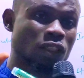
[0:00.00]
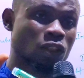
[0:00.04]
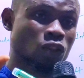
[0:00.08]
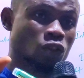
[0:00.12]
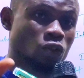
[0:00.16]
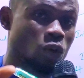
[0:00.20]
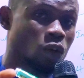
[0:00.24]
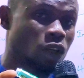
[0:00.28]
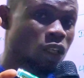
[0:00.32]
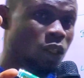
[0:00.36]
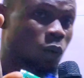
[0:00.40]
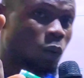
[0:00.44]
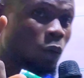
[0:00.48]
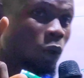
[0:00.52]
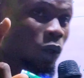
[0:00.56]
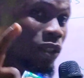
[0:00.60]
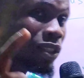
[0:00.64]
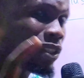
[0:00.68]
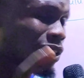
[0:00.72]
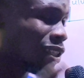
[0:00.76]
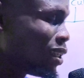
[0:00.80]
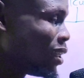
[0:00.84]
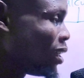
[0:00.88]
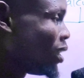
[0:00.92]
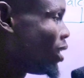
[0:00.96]
is called the what?
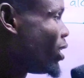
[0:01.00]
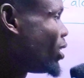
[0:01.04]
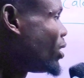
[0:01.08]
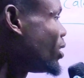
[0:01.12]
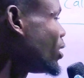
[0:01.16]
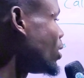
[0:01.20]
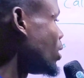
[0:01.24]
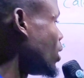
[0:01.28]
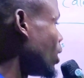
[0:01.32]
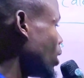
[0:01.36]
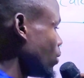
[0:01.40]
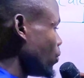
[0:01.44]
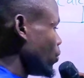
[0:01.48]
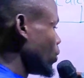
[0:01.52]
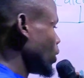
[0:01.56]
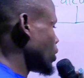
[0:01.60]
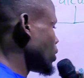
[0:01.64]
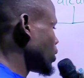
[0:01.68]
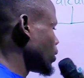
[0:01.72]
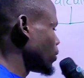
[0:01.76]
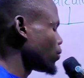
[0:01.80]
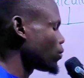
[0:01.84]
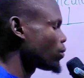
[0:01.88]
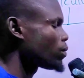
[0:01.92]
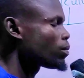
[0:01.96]
The
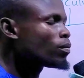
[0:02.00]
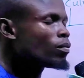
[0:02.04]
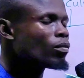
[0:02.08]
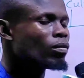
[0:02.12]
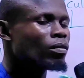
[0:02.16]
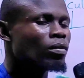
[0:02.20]
derivative.